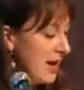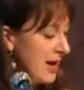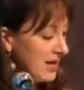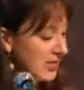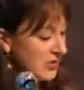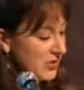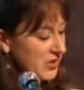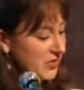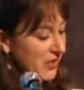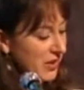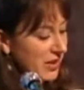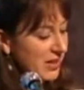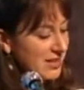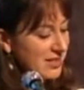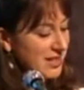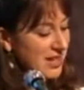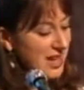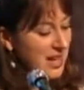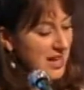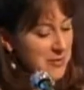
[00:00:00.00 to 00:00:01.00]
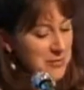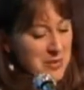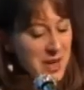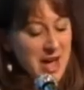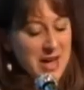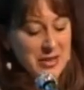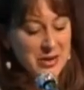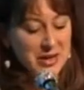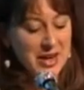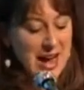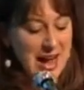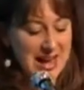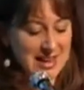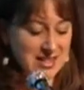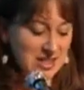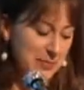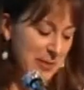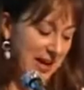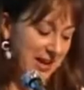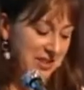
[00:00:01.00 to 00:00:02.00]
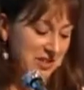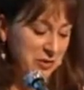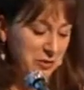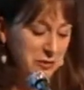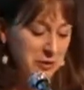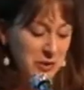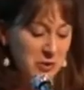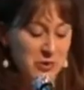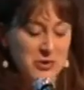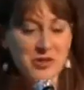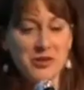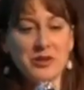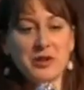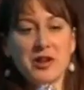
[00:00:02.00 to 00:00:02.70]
So as far as um, other aspects of Fusion